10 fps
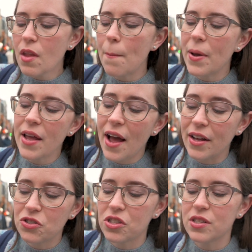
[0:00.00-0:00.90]
But
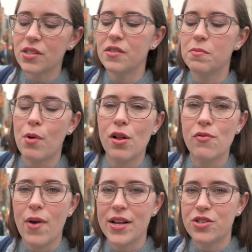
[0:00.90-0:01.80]
yeah, it's just a ball
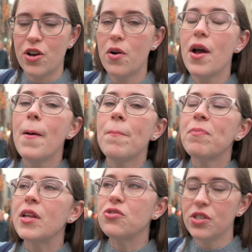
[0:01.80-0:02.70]
of fried dough.
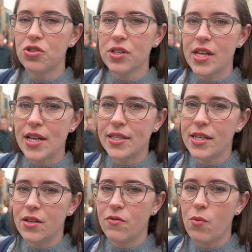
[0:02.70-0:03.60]
Traditionally,
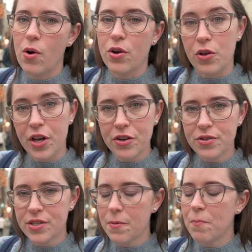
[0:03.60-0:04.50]
it's eaten for New
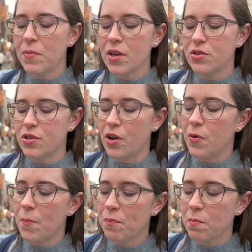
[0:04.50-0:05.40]
Year's,
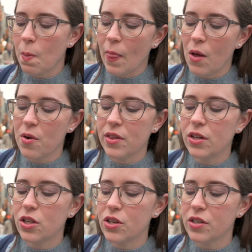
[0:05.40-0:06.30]
so we're a
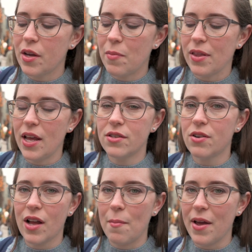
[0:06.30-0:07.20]
little early, but they
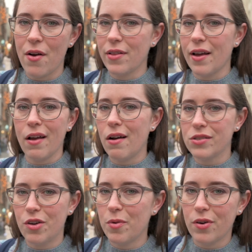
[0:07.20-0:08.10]
start coming out like
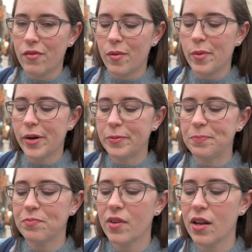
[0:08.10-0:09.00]
October, November.
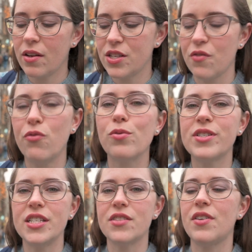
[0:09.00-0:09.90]
It's a full
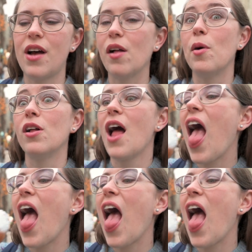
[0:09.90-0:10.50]
season oliebollen.